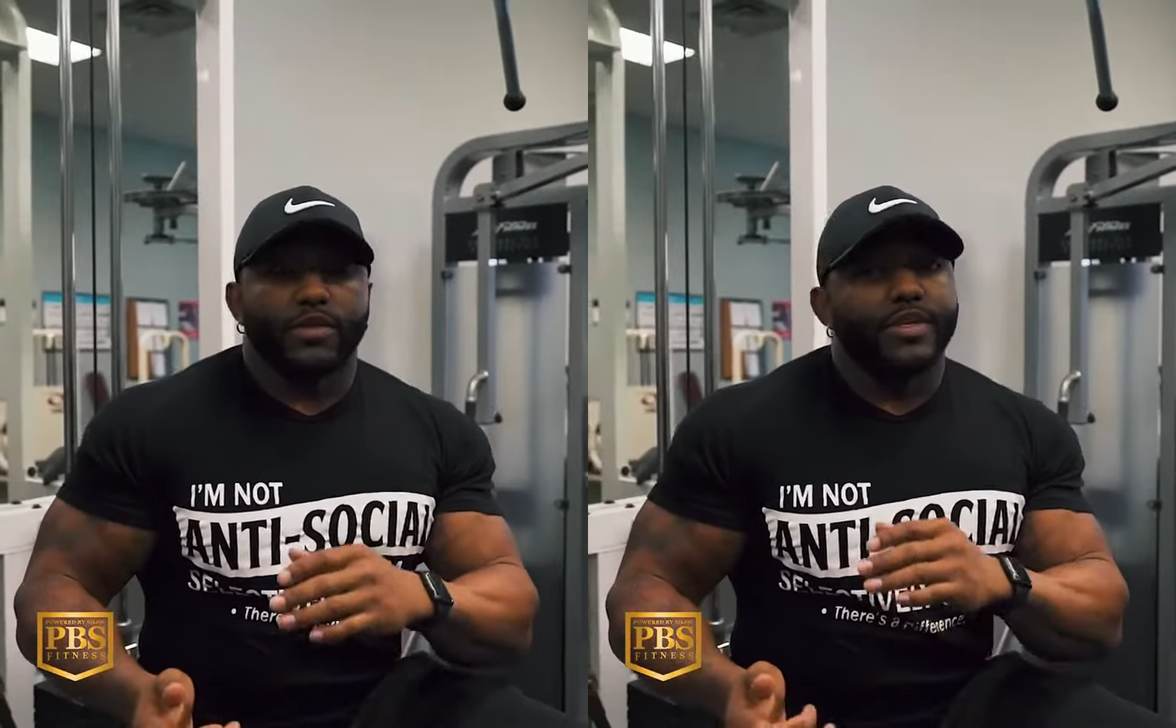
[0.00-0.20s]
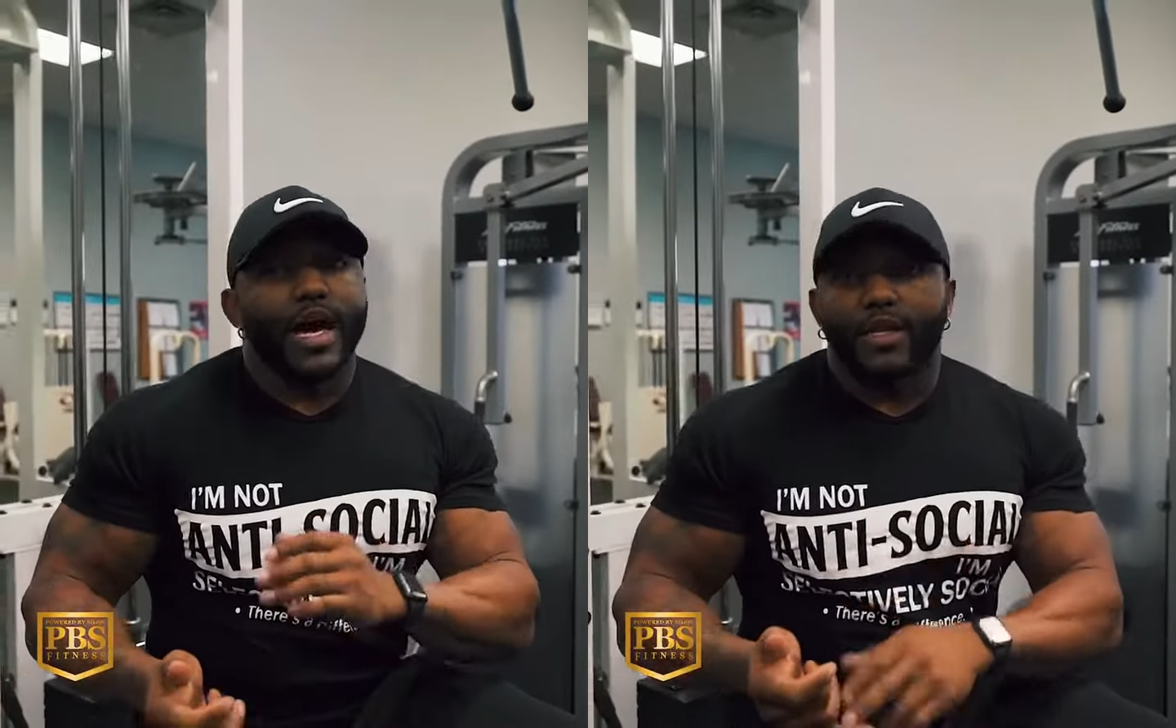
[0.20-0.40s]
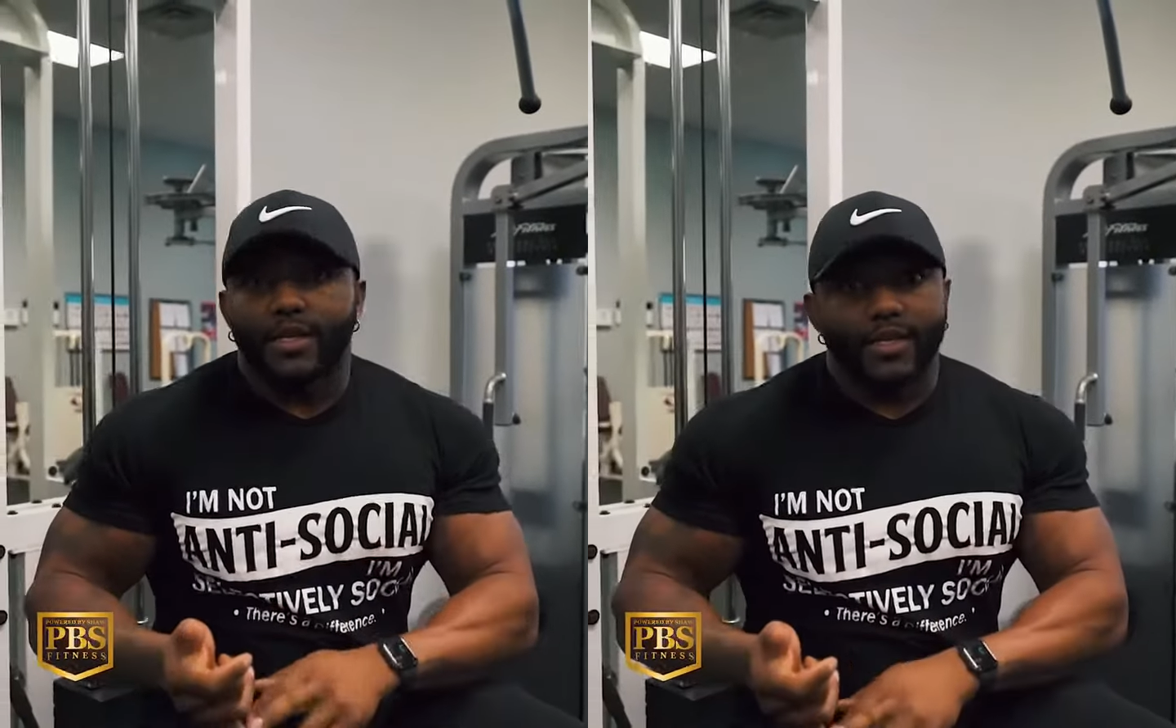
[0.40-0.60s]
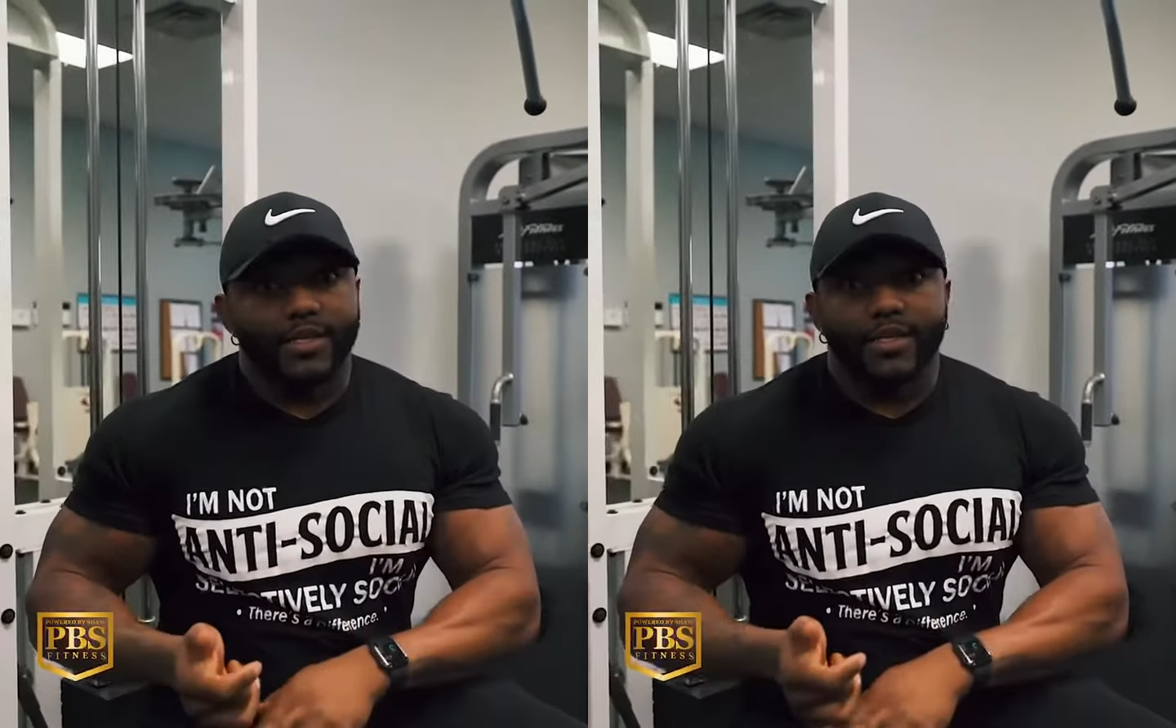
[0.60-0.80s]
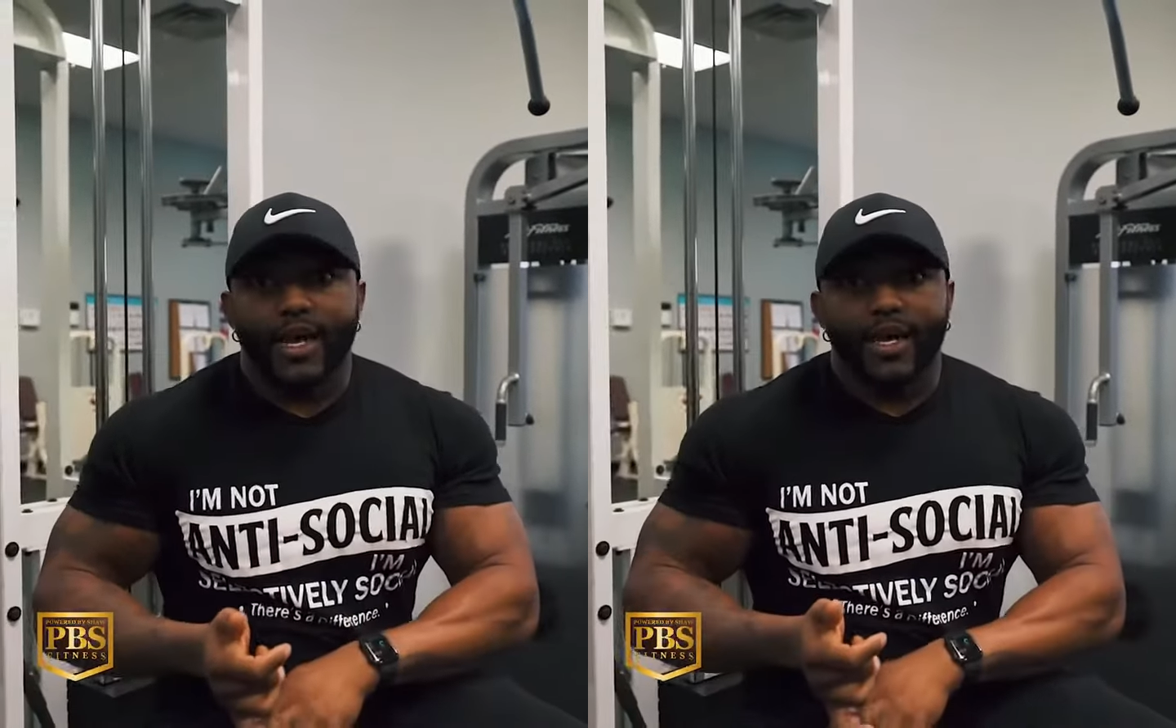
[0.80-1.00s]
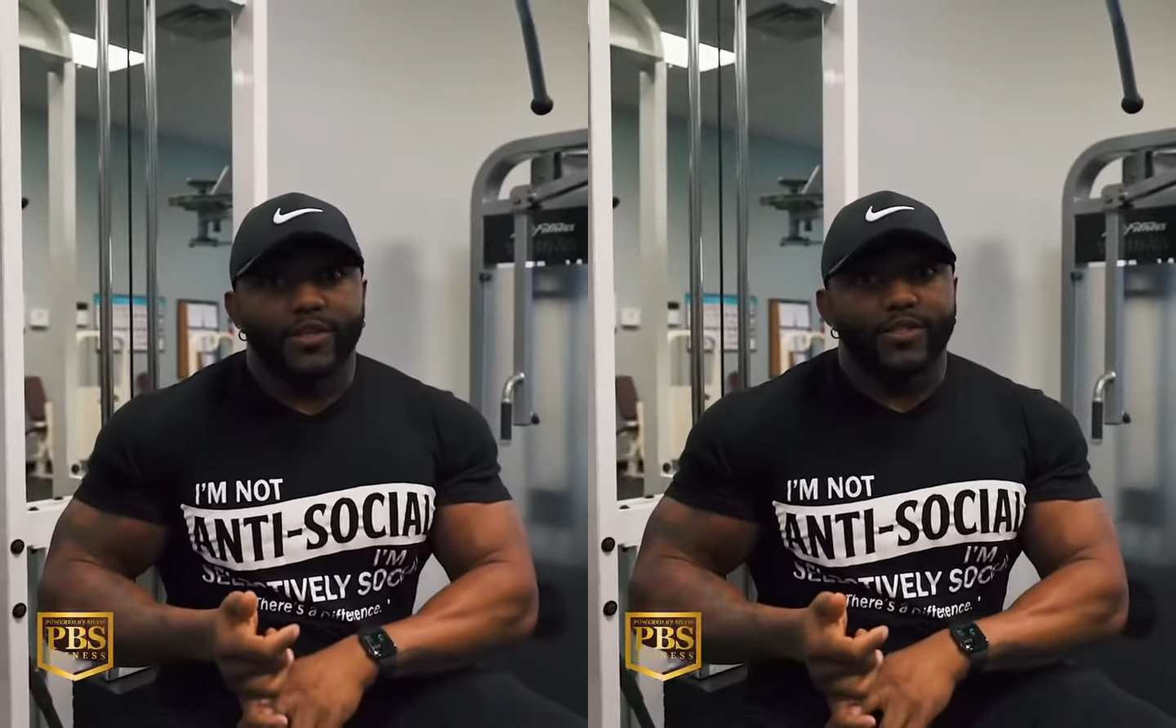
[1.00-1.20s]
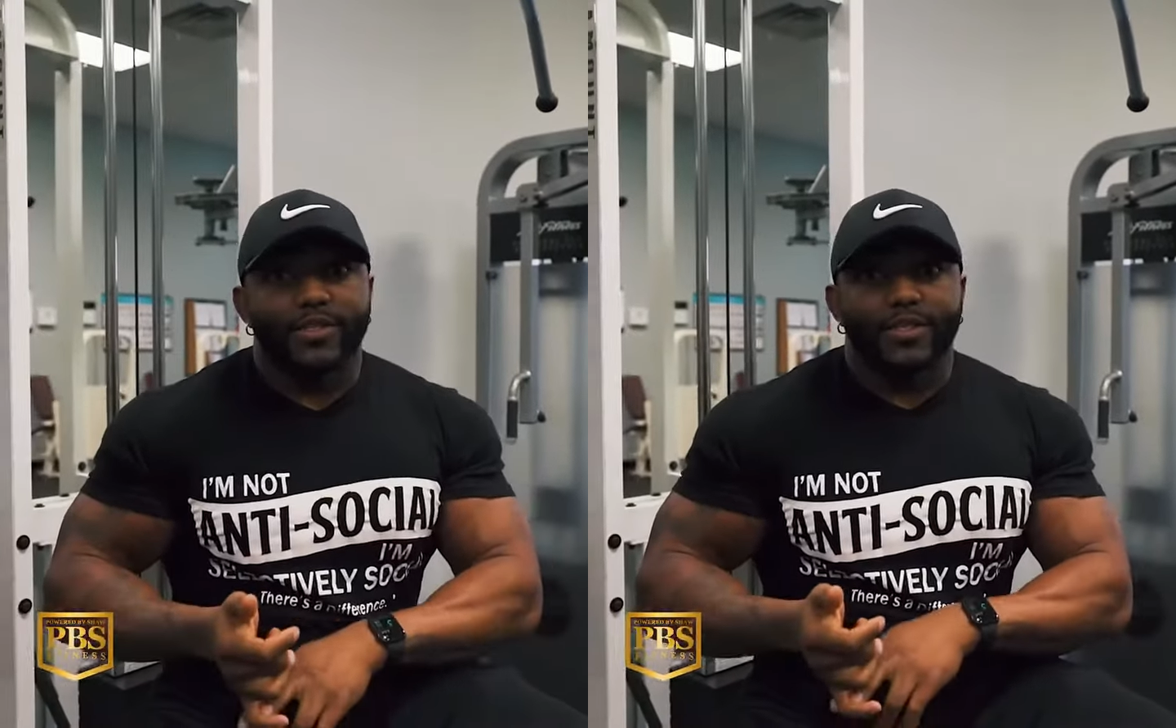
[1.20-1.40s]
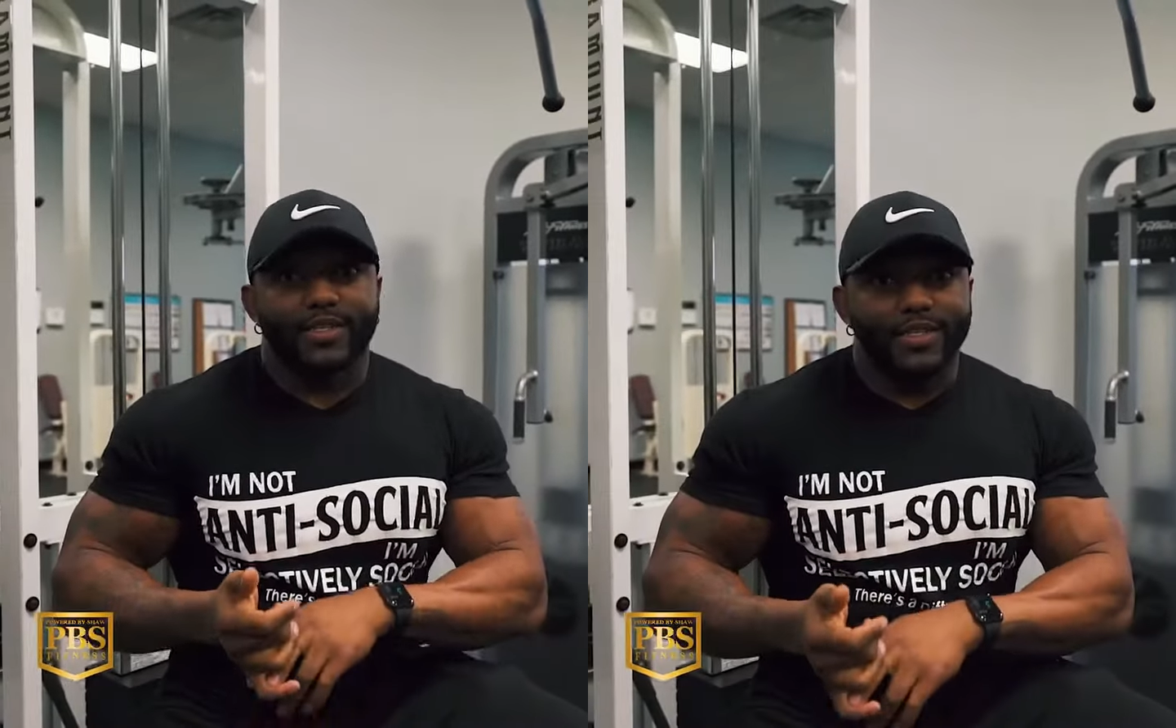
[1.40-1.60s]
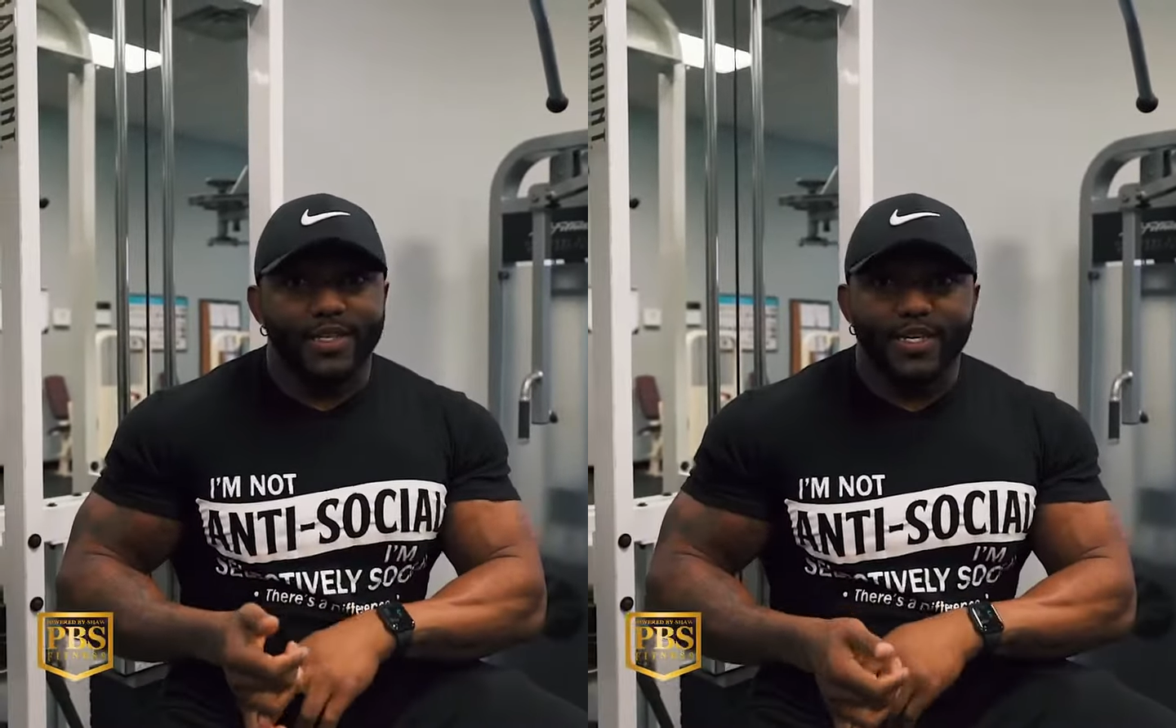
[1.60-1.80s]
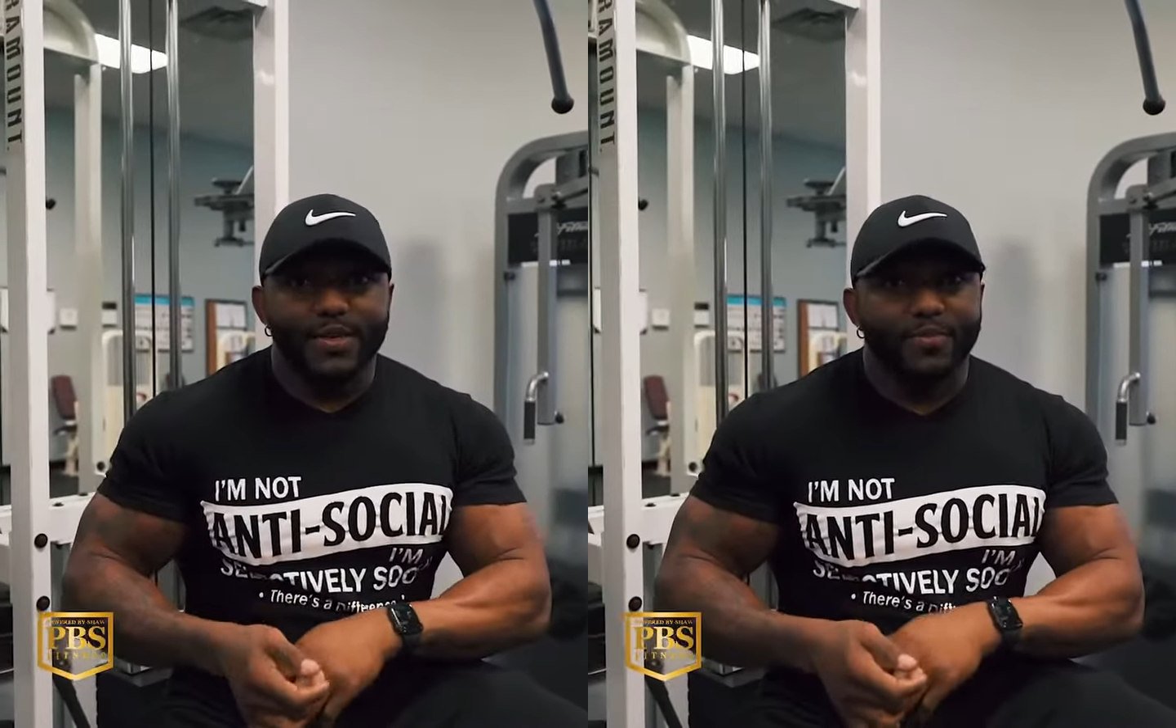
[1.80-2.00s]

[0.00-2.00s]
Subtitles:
dialing it down to the T,